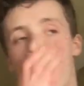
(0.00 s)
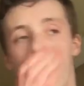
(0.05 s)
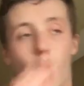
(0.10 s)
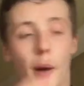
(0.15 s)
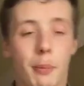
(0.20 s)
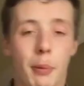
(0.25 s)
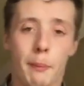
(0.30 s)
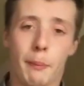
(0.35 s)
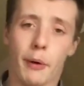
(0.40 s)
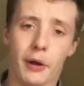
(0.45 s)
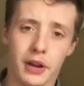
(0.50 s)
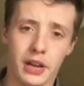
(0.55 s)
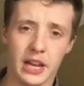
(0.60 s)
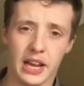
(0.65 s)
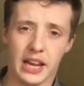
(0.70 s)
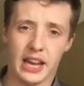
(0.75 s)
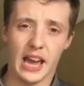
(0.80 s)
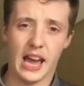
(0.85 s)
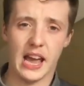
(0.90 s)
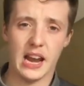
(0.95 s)
upper body
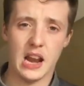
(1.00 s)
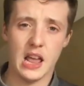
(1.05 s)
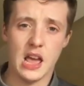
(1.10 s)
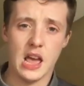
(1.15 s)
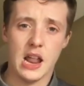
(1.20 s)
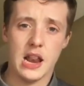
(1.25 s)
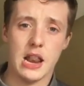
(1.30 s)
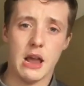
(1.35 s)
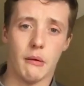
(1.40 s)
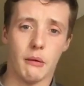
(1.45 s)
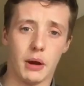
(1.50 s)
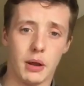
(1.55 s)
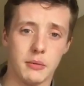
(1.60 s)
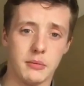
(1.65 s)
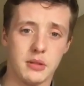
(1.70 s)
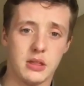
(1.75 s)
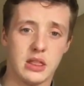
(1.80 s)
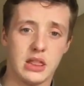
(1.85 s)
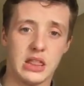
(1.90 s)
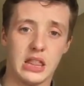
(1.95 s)
again. Now
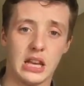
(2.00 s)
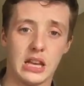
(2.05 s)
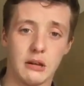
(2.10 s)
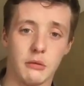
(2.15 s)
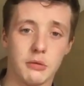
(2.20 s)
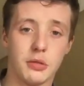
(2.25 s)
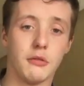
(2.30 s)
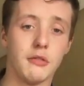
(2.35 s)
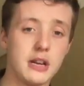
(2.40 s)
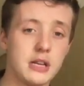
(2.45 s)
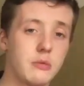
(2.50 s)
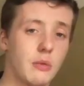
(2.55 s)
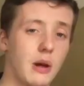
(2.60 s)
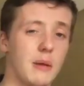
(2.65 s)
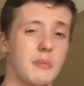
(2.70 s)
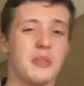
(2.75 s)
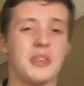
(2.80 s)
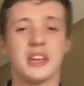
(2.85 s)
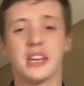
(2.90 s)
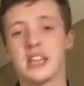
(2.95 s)
the reason why
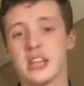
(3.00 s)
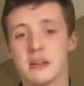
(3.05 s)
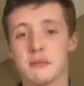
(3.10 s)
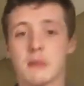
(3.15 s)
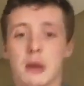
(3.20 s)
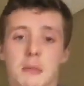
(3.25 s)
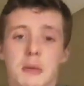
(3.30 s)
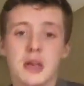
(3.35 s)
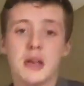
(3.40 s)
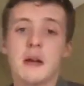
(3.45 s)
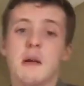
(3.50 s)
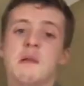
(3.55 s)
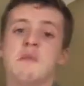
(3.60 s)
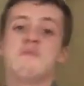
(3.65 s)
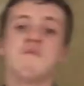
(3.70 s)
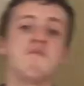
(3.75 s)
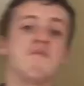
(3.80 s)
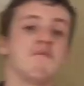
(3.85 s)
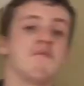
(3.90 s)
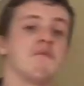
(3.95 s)
I'm thinking maybe
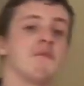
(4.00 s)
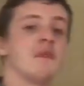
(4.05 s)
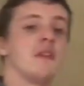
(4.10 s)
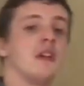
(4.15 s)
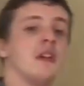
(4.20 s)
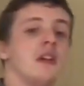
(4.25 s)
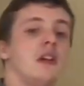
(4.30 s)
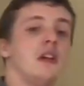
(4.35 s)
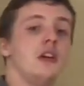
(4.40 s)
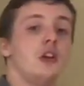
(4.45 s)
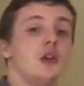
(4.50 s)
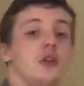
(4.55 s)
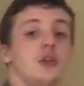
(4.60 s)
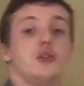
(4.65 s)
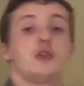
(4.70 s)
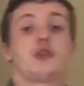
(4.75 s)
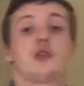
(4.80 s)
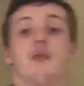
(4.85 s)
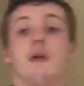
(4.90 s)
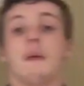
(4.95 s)

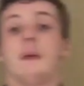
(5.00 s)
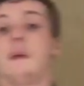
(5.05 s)
2